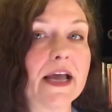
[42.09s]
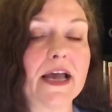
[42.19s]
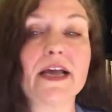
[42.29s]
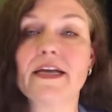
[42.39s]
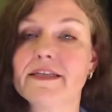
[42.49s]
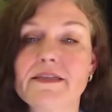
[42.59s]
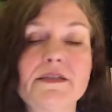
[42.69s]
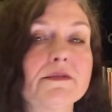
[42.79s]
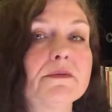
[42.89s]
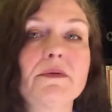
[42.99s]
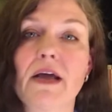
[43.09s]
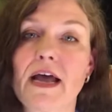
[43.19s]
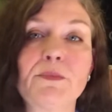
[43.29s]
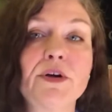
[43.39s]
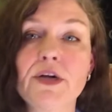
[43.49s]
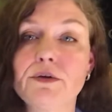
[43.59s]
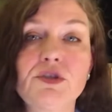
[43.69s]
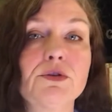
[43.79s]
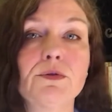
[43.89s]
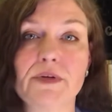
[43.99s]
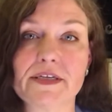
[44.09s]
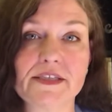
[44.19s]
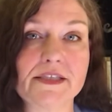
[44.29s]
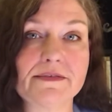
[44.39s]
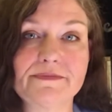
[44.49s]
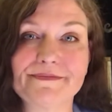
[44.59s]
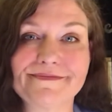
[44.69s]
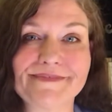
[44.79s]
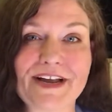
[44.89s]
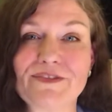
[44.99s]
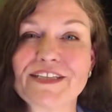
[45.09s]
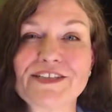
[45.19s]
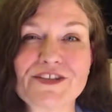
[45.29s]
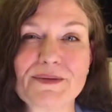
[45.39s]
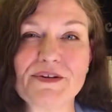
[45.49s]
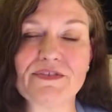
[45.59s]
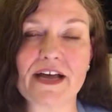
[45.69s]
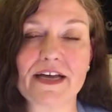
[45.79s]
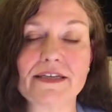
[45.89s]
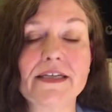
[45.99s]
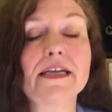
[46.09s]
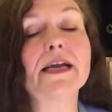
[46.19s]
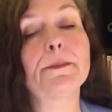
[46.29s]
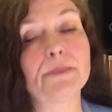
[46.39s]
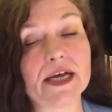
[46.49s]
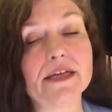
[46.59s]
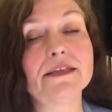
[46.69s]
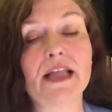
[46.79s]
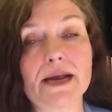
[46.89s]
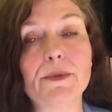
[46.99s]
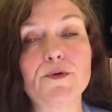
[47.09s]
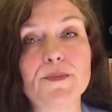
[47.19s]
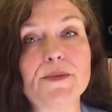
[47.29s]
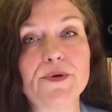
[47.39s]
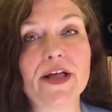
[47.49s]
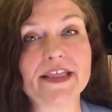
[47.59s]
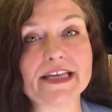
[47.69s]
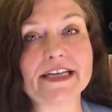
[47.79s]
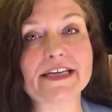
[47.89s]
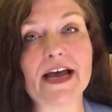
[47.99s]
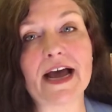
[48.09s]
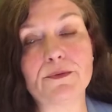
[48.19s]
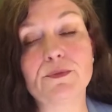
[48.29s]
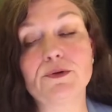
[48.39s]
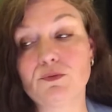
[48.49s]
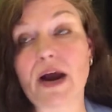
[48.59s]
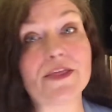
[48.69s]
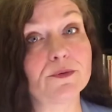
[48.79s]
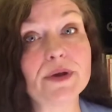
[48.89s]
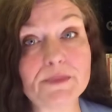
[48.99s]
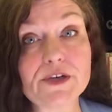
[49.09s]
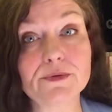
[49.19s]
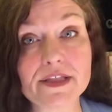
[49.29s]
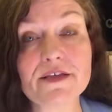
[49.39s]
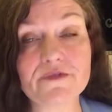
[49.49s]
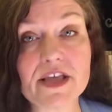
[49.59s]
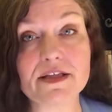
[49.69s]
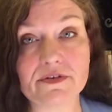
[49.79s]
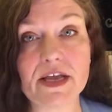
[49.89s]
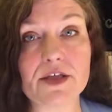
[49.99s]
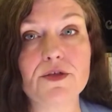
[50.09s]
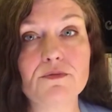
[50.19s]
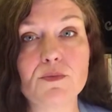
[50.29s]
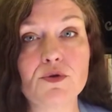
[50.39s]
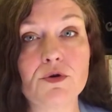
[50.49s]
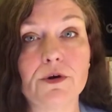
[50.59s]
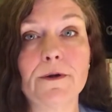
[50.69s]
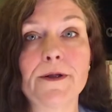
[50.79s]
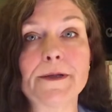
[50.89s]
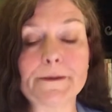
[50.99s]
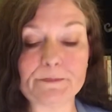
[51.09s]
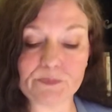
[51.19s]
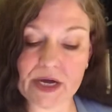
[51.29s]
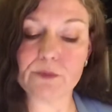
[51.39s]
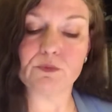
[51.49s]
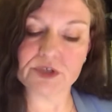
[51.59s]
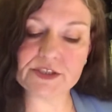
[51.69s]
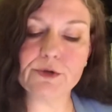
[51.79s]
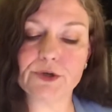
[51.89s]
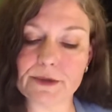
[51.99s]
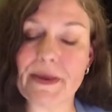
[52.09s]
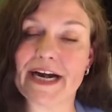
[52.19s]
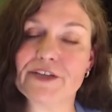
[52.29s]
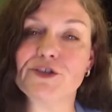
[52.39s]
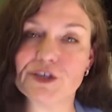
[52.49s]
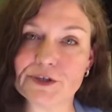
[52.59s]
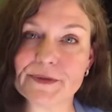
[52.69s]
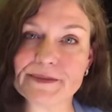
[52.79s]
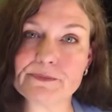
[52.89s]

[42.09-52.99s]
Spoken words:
And I'm going to coach you through this. Everything's going to be fine. But like most people, I think I would rather we be doing this face to face. Sure. But we're still going to manage to do it.